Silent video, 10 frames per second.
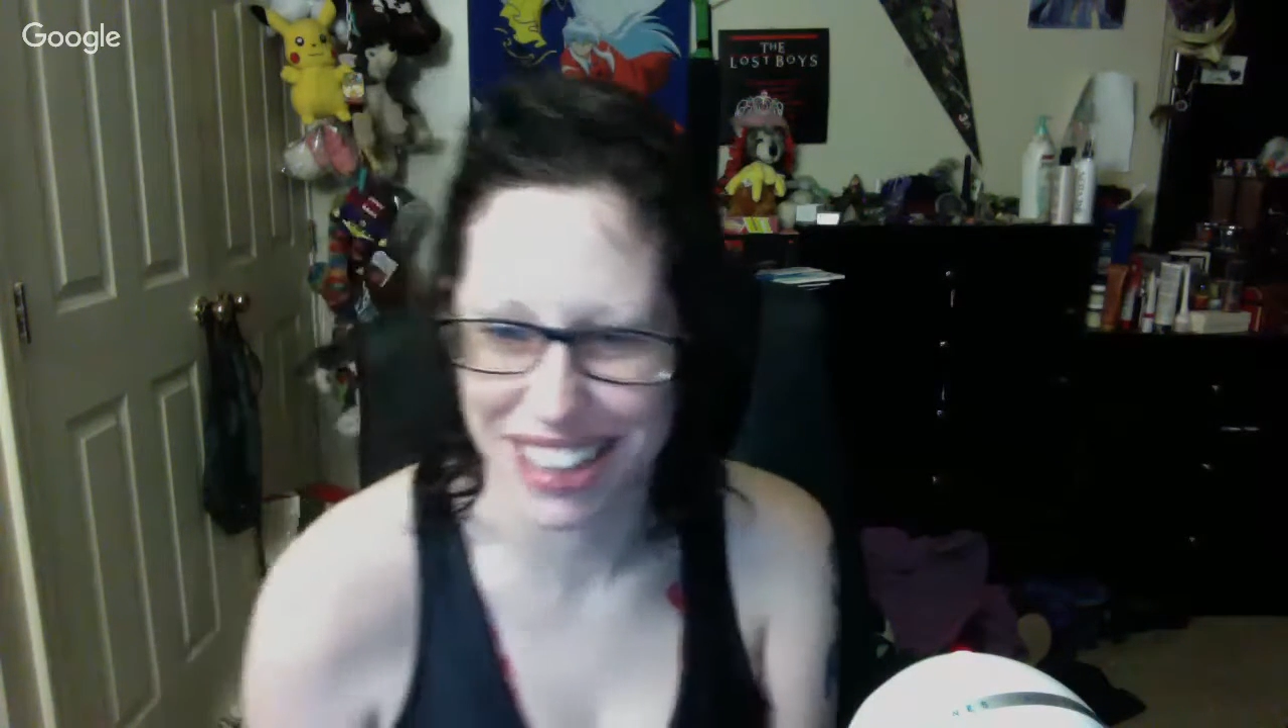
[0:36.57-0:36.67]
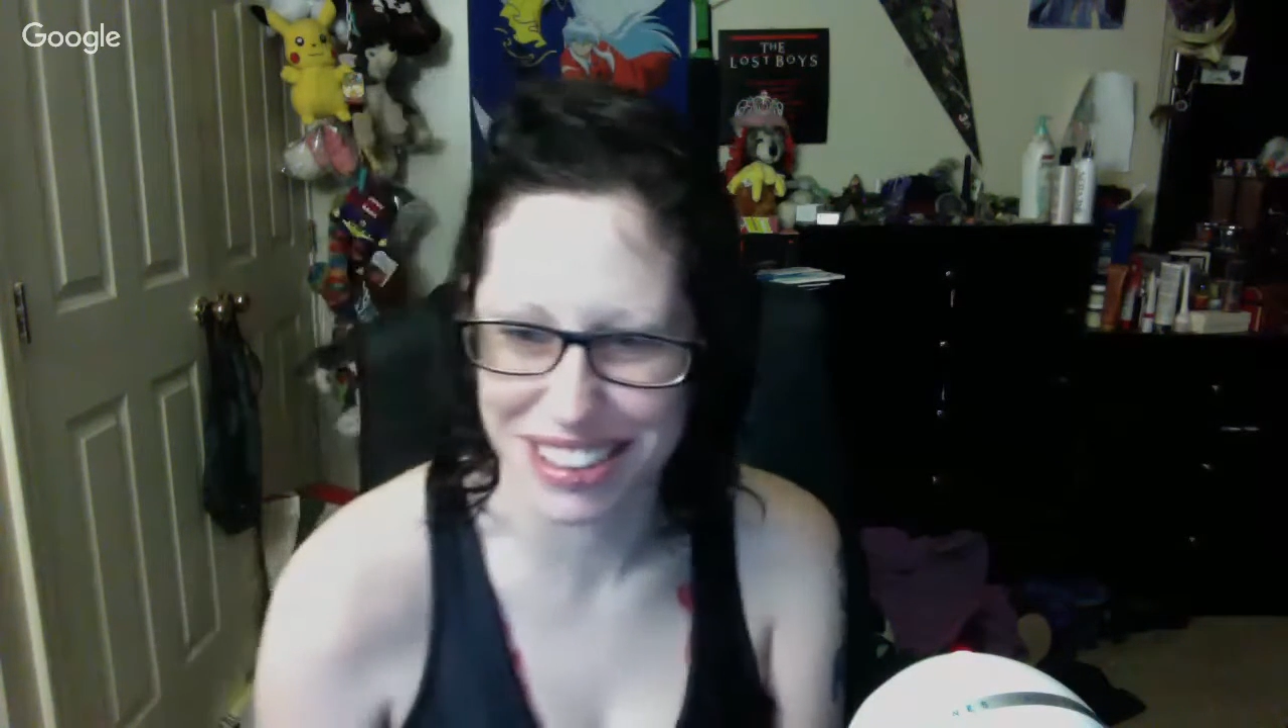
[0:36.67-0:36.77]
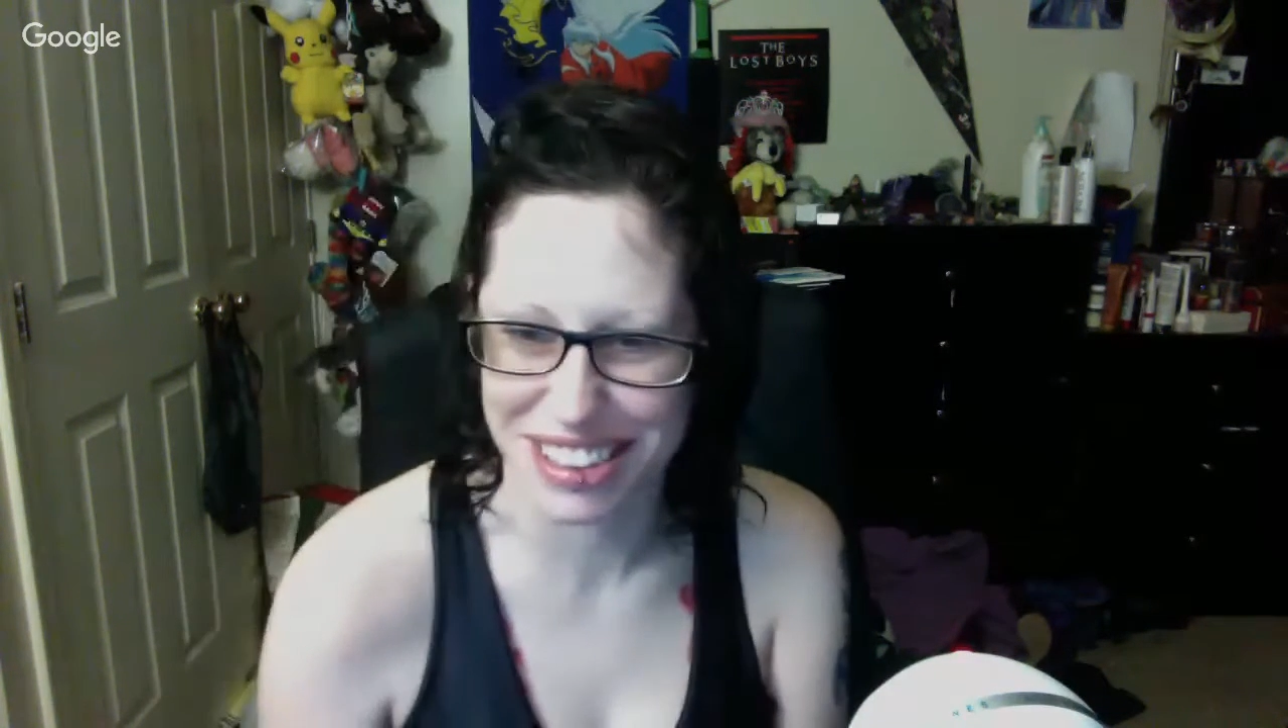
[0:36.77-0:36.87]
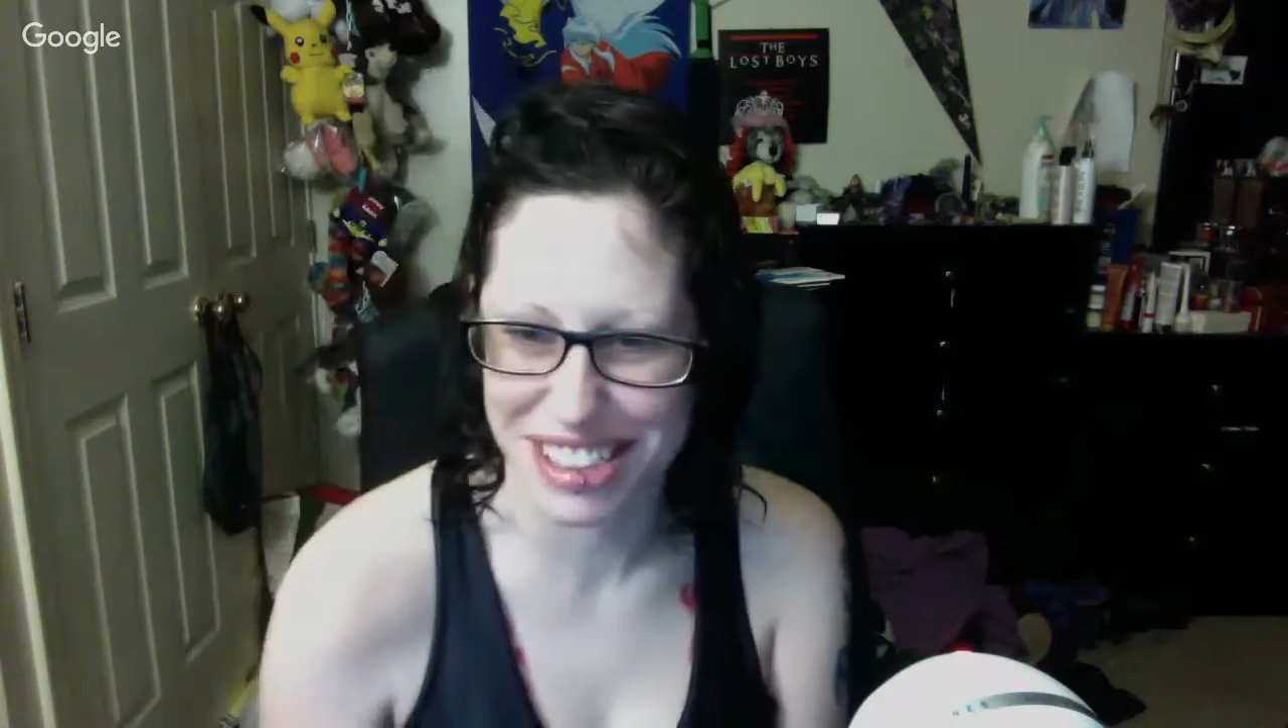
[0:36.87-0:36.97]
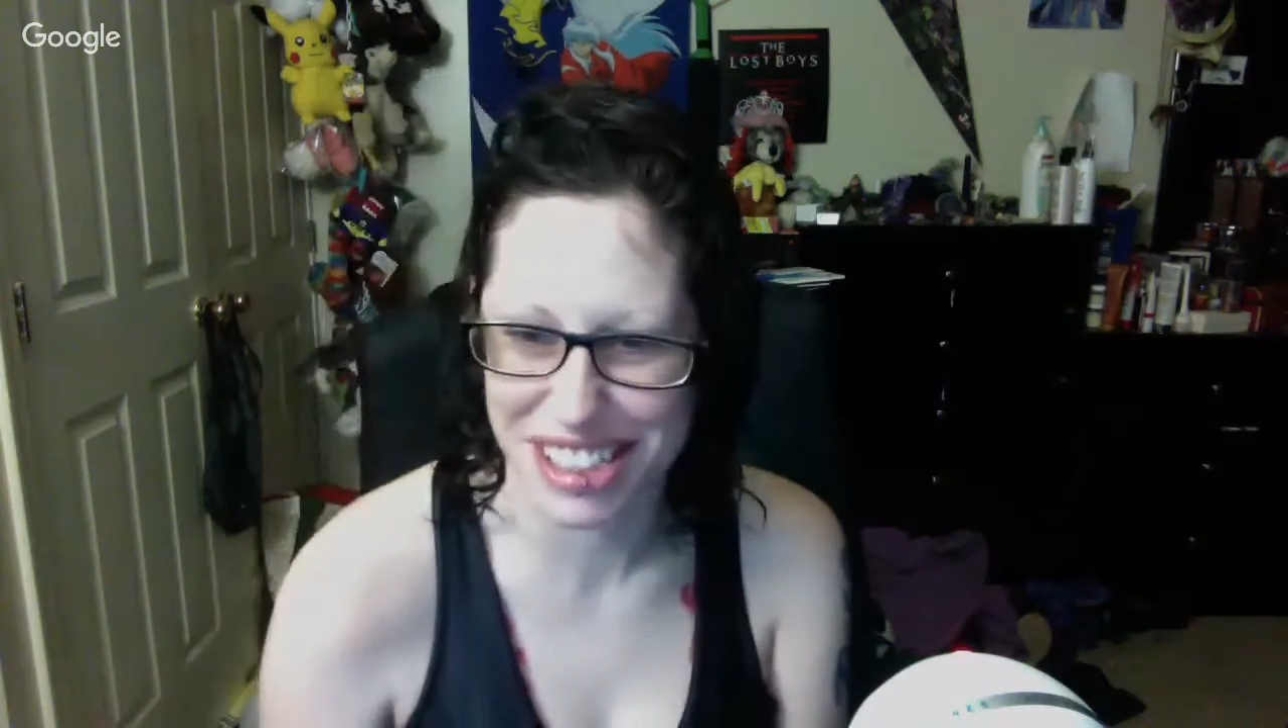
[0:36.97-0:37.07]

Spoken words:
start the